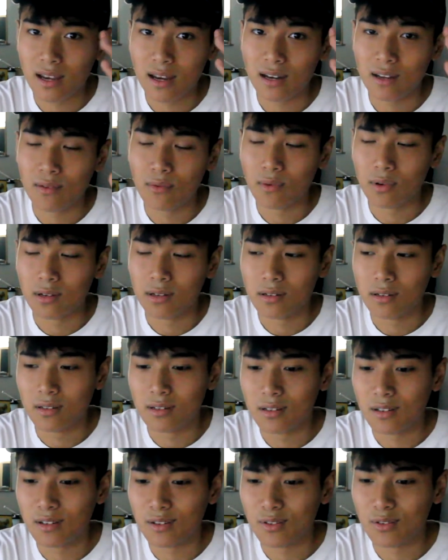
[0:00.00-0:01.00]
anyone
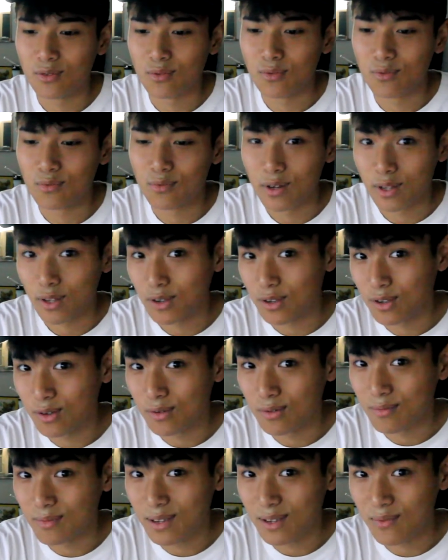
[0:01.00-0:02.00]
to
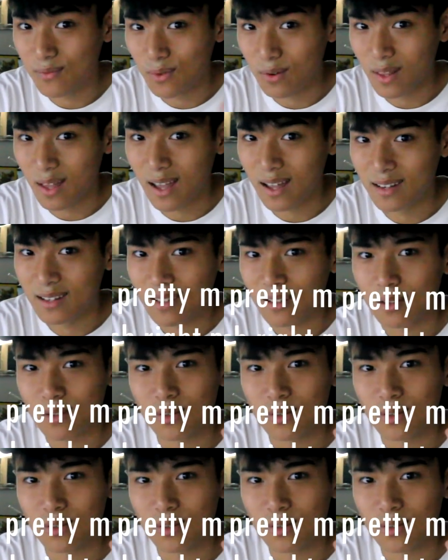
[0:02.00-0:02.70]
ridicule me for that.